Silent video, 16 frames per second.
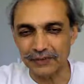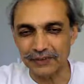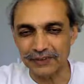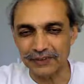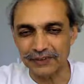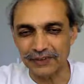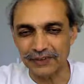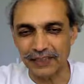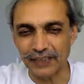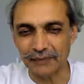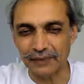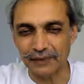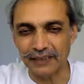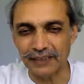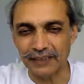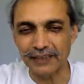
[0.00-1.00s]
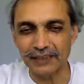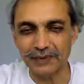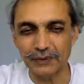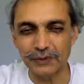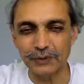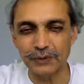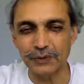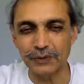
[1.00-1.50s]
is happening
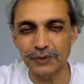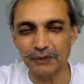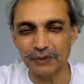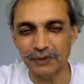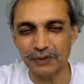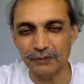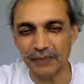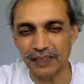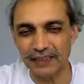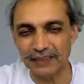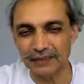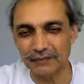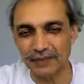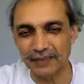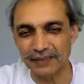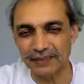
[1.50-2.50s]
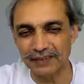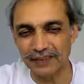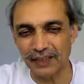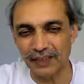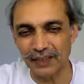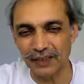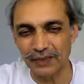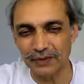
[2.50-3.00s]
to our Mahatmas
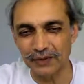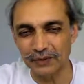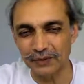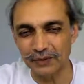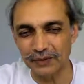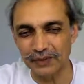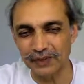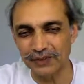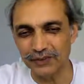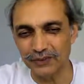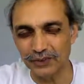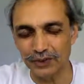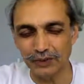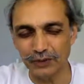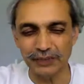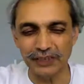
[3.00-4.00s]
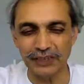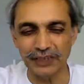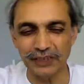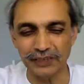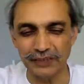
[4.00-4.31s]
now in Germany,